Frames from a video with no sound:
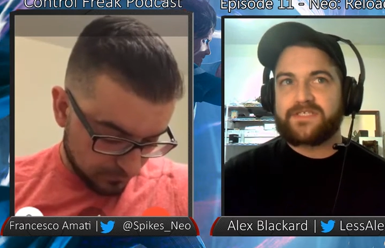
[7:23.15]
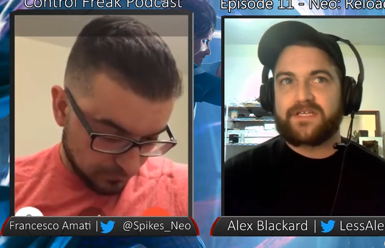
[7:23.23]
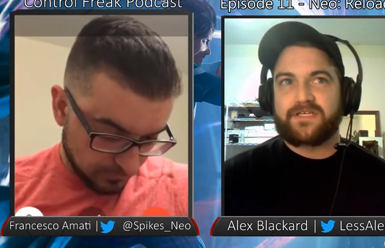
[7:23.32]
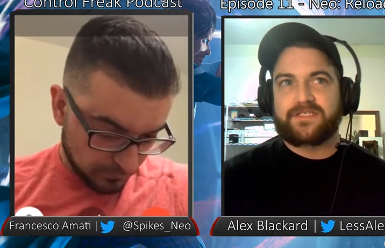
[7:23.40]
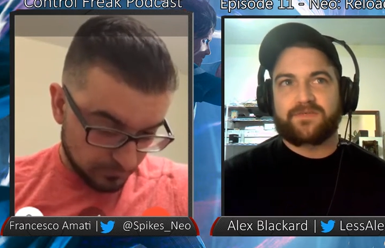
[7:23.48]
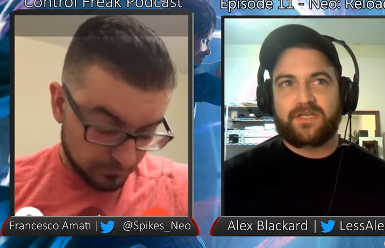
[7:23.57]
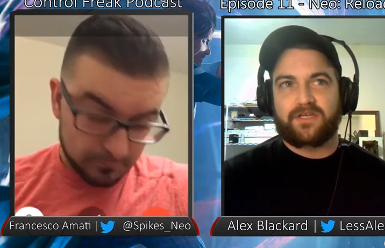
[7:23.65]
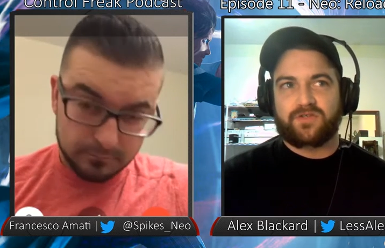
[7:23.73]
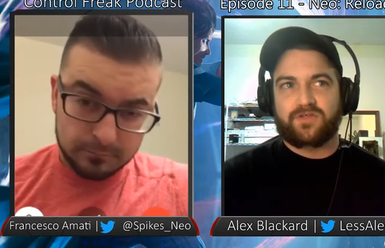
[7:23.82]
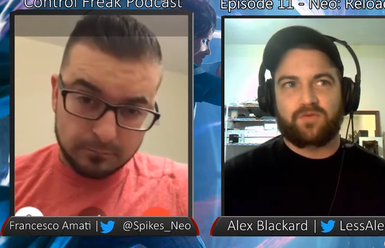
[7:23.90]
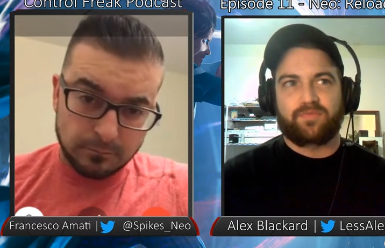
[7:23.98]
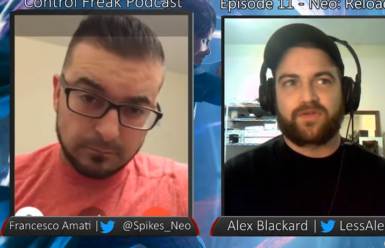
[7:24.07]
Speaker 1: it seems like
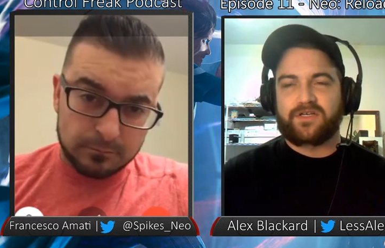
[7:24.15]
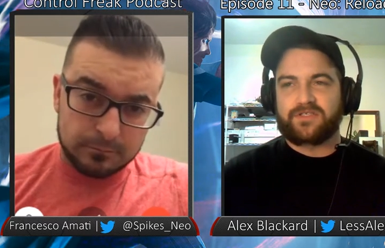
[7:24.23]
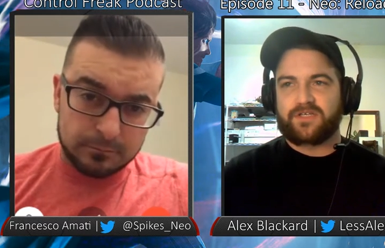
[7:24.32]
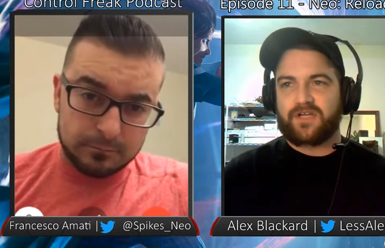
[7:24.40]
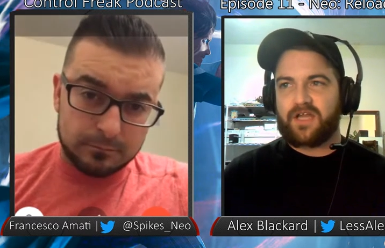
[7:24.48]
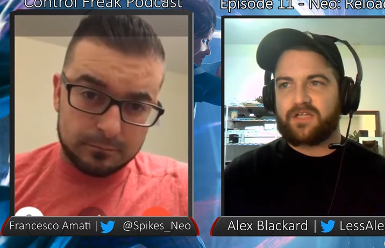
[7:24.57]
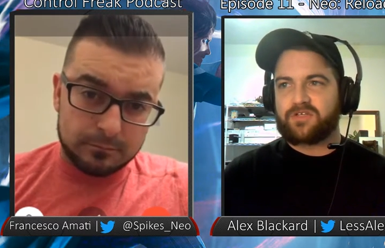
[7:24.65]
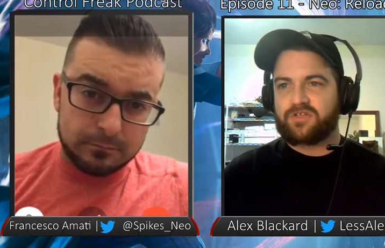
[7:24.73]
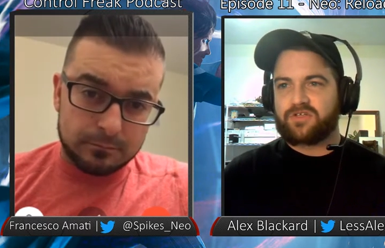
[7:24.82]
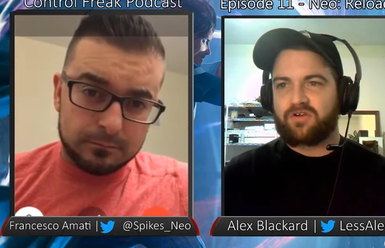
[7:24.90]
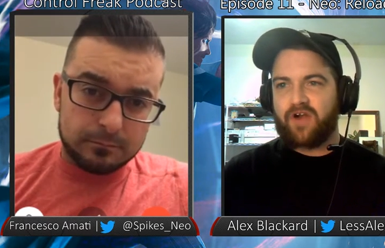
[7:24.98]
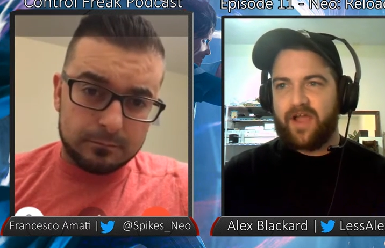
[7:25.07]
control players are kind of
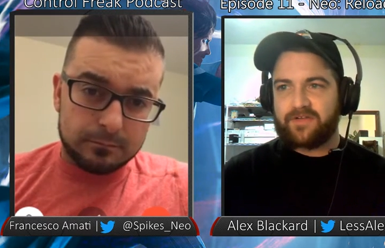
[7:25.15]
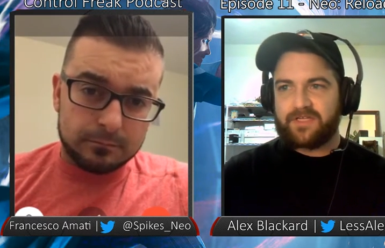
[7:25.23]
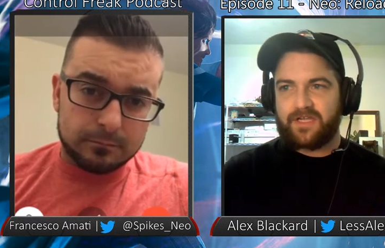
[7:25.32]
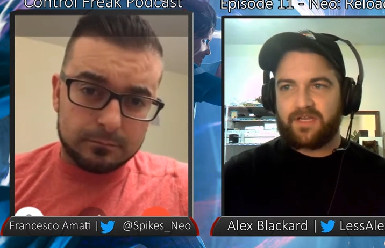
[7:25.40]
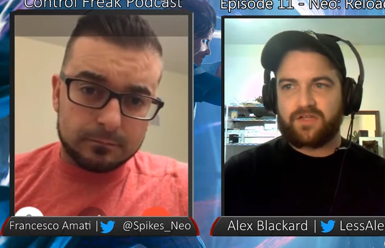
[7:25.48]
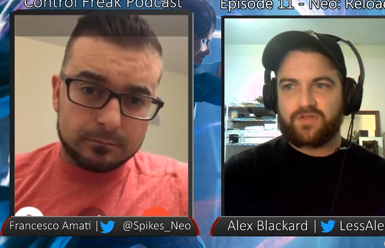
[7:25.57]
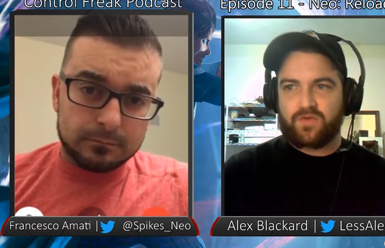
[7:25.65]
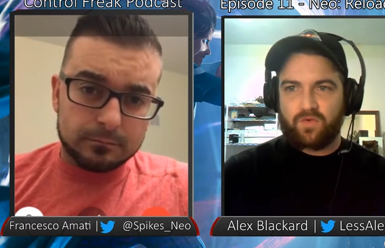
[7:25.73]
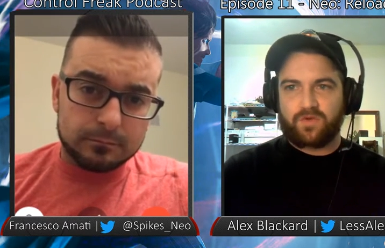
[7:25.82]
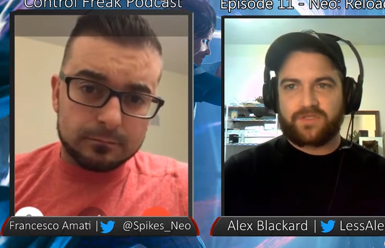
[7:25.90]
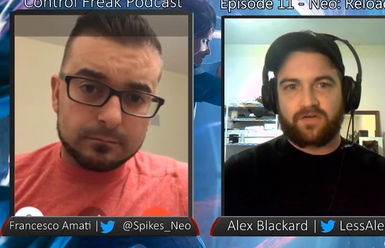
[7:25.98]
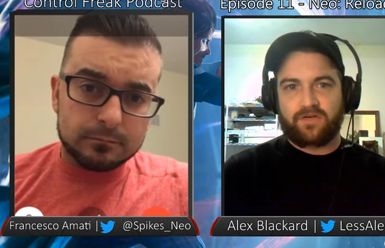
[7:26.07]
gravitating
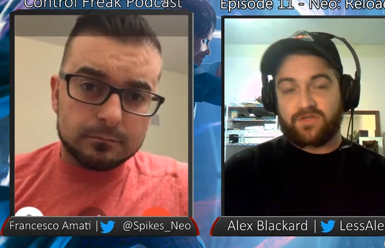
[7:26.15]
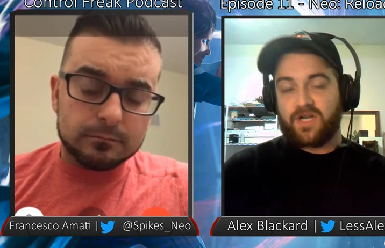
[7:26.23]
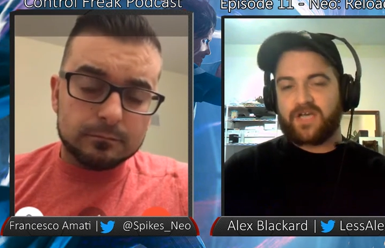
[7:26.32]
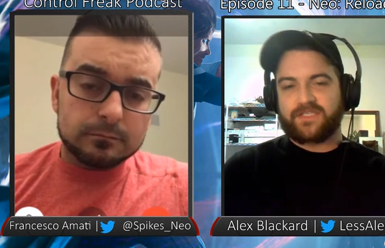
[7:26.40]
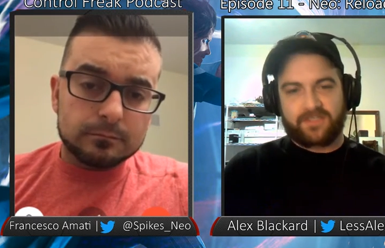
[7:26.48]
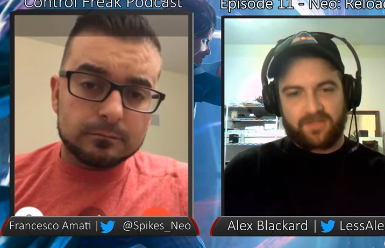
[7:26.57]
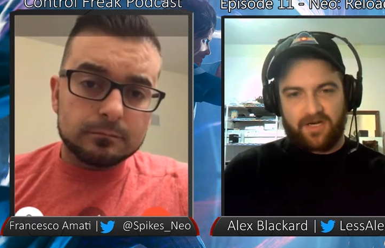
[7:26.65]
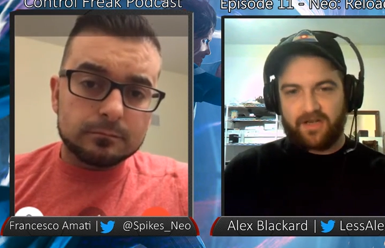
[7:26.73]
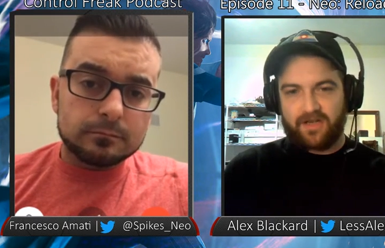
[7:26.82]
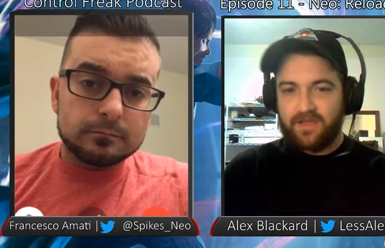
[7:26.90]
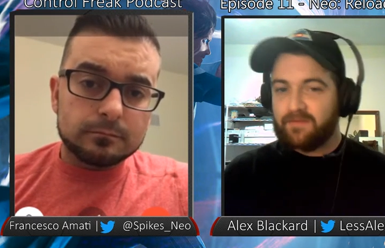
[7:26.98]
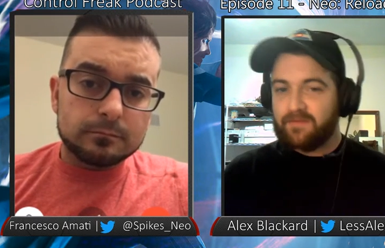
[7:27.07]
towards Eldrazi Tron,
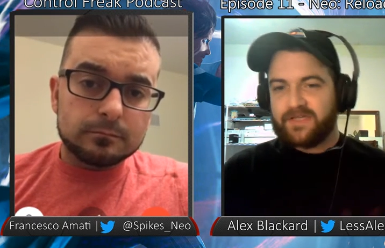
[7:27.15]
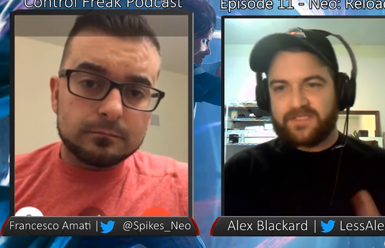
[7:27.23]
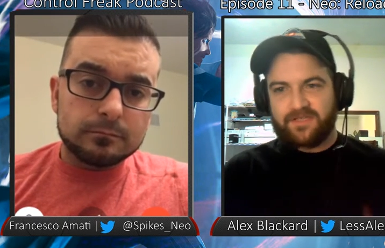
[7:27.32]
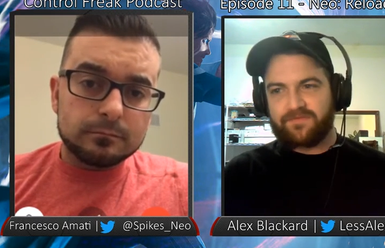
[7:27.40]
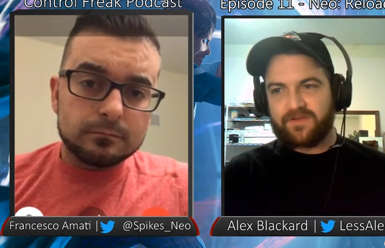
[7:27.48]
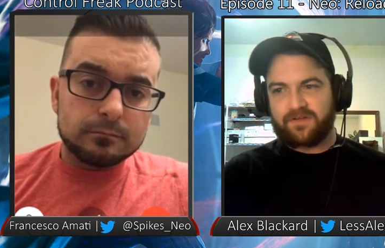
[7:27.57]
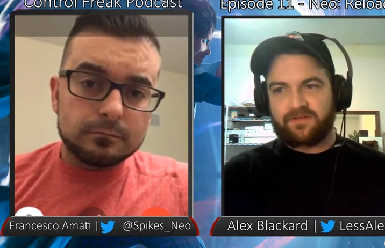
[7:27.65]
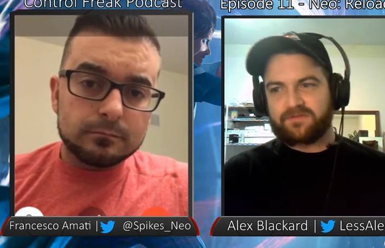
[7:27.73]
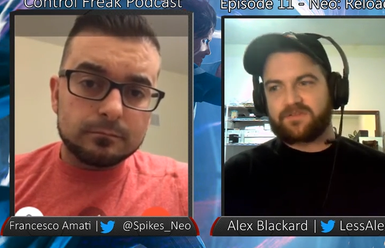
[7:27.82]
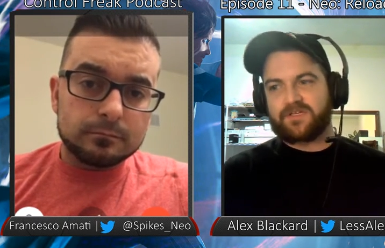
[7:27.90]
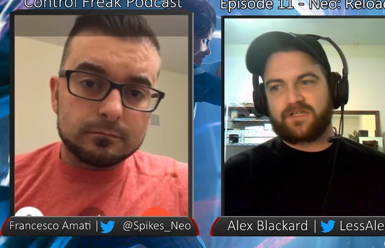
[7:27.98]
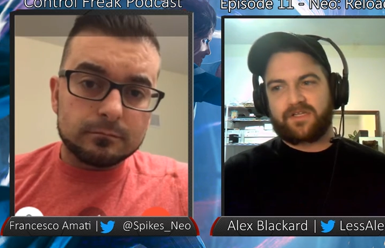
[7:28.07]
myself
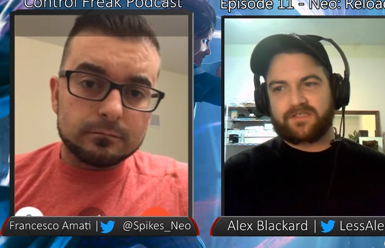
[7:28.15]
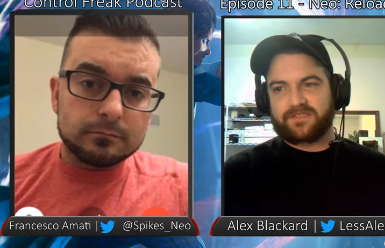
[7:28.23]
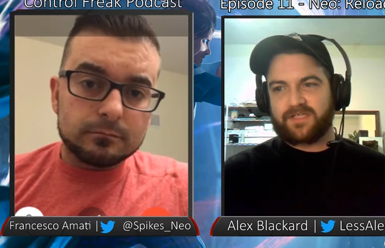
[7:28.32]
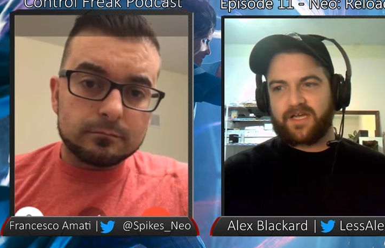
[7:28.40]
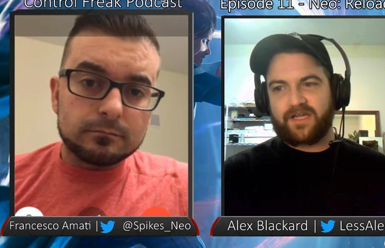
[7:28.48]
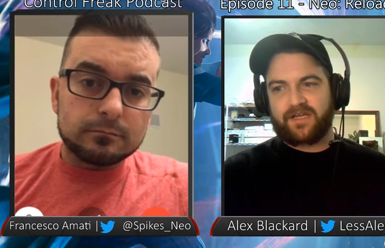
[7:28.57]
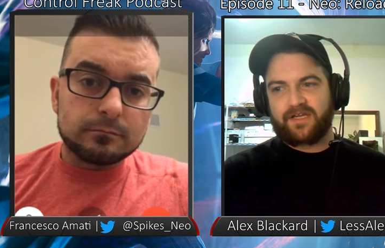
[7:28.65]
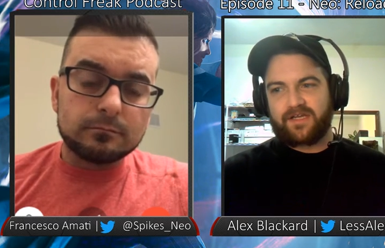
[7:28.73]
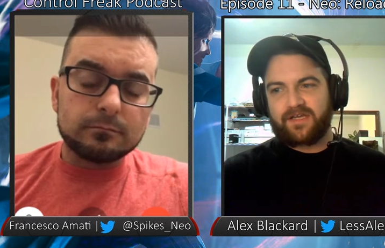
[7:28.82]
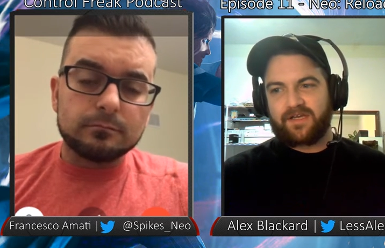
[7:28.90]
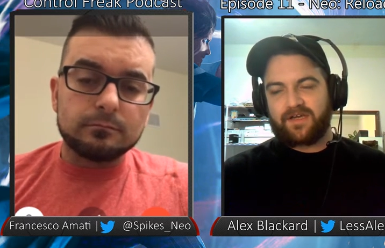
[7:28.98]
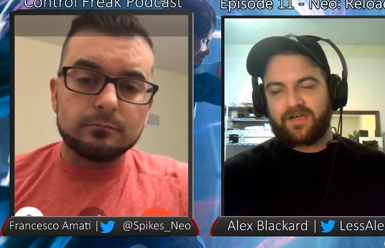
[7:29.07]
included, because like,
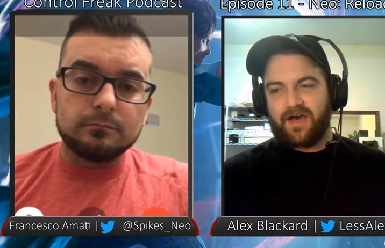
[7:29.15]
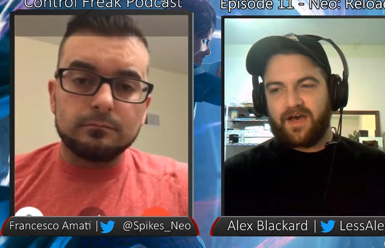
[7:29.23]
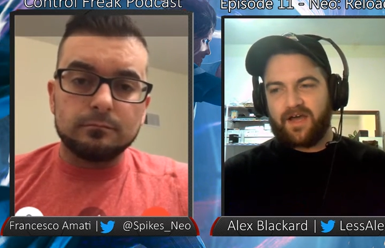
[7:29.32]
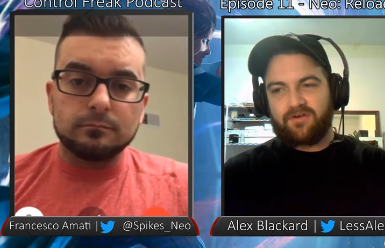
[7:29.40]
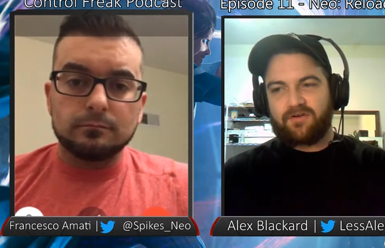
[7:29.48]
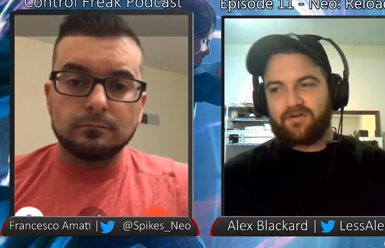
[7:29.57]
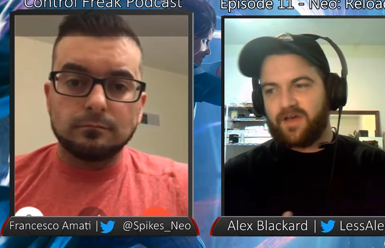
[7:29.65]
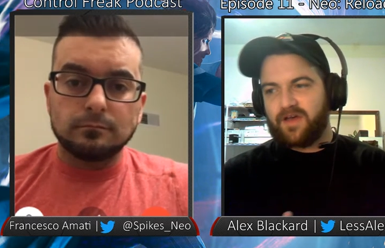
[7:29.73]
I don't